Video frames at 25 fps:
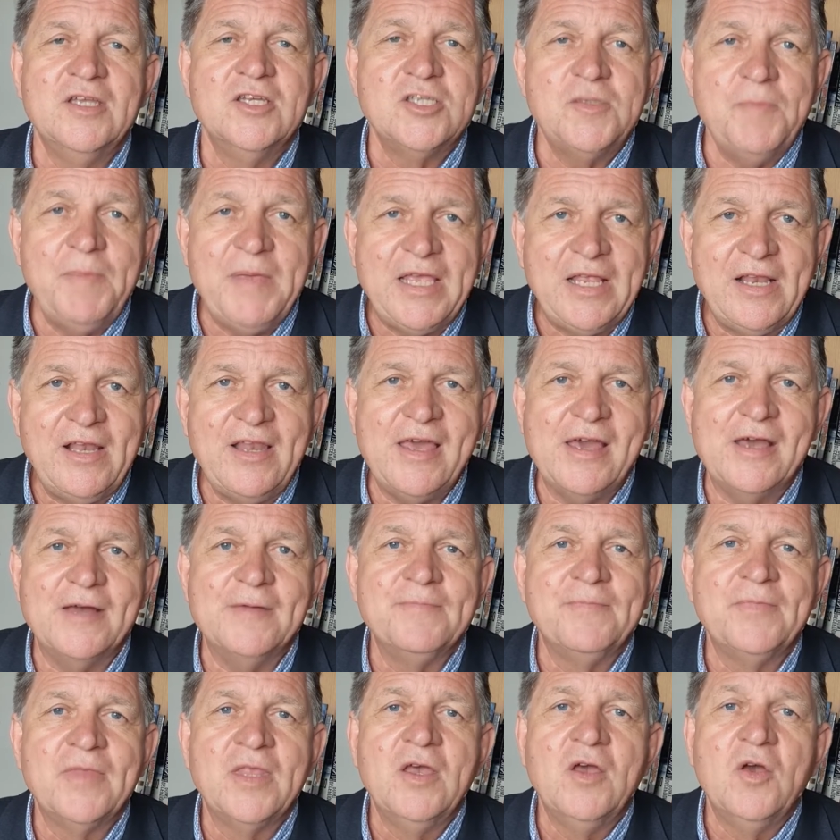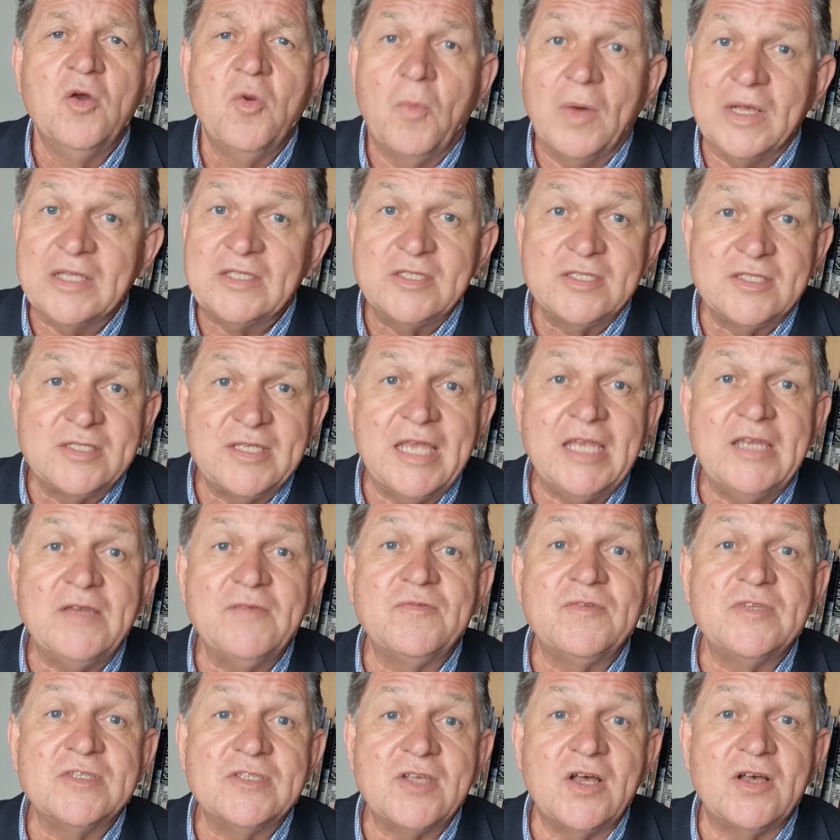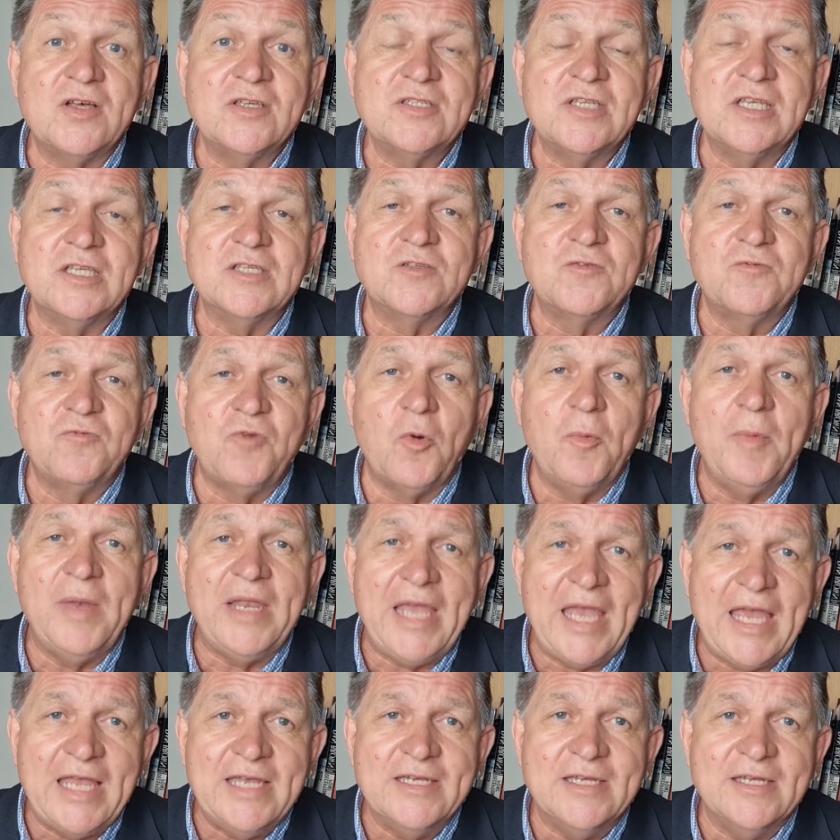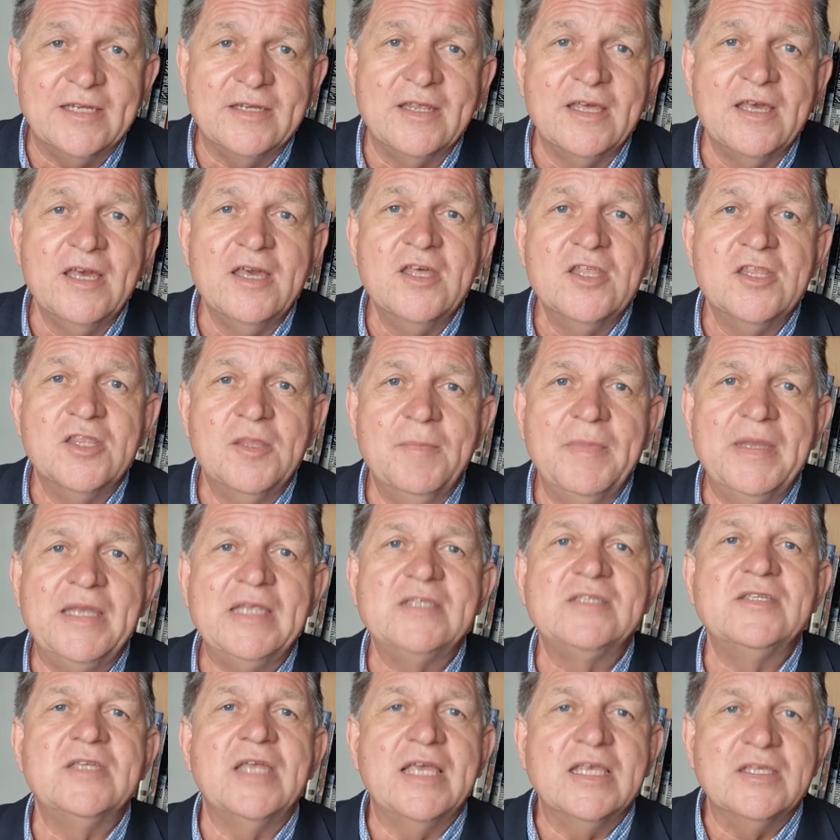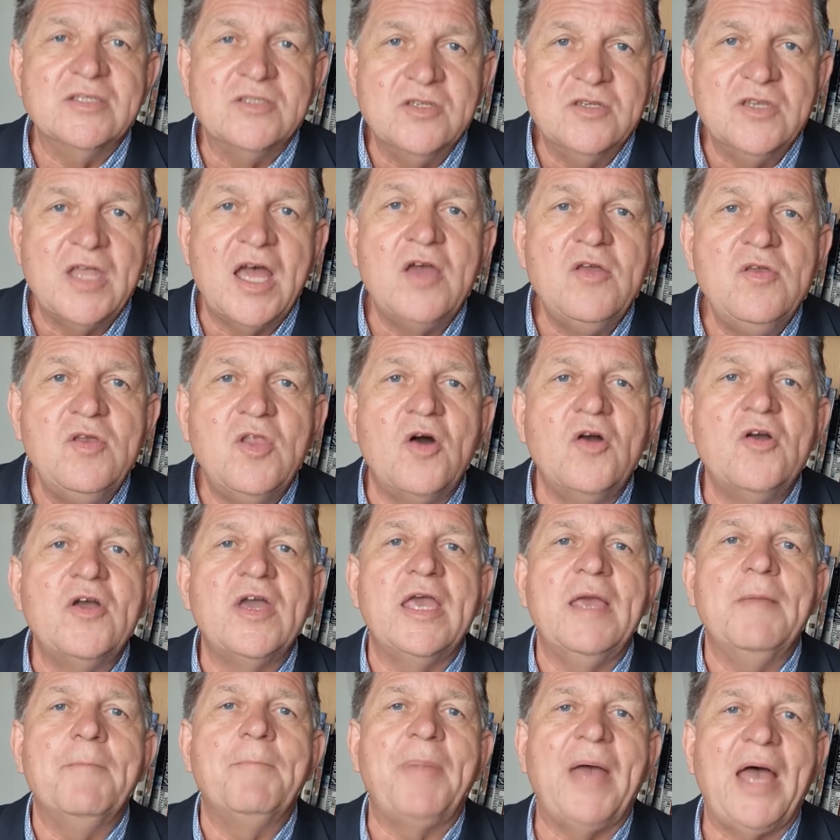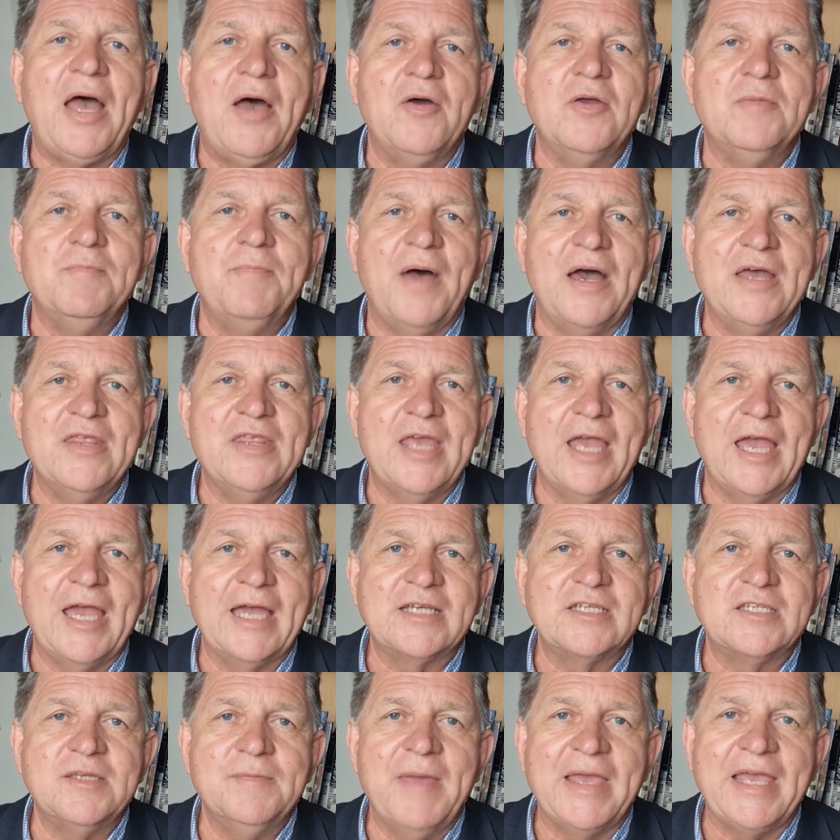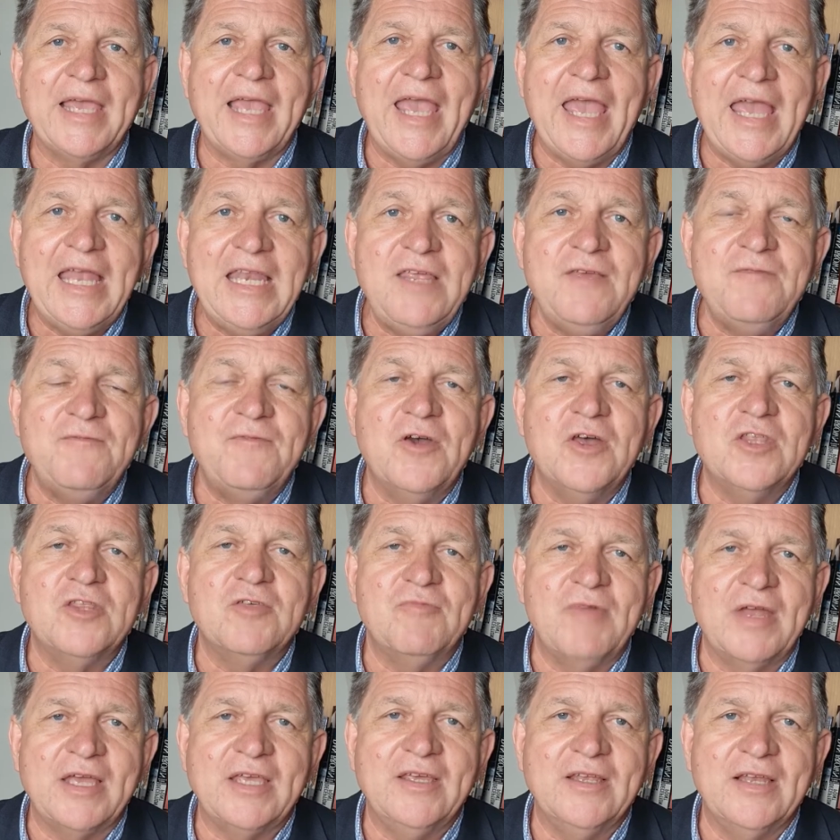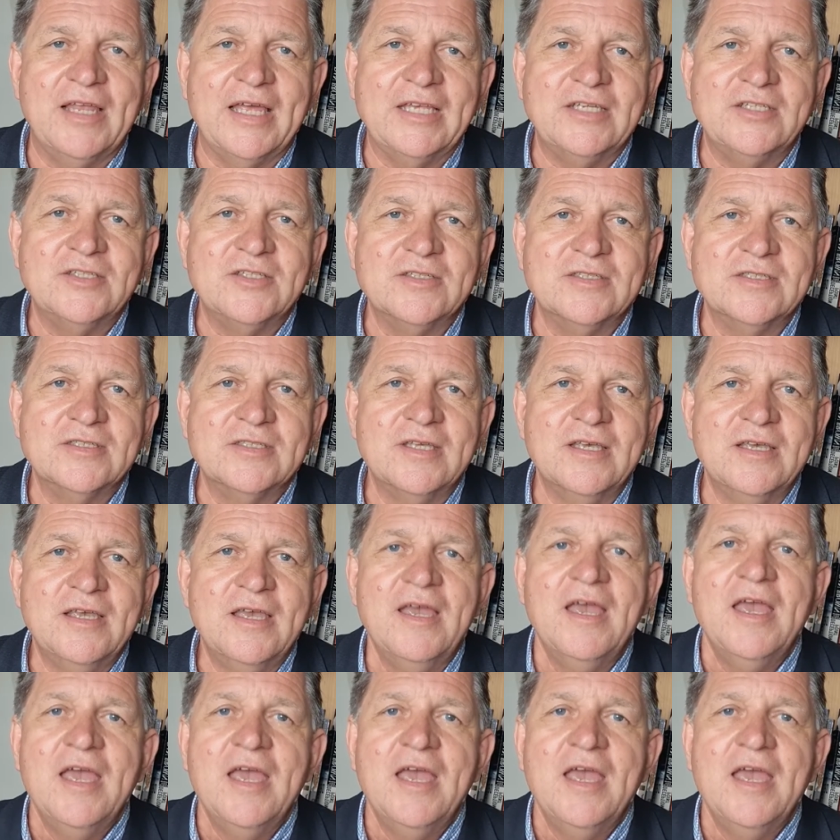To be clear, once a state of disaster is formally ended, the minister is no longer empowered by the act to make any further regulations.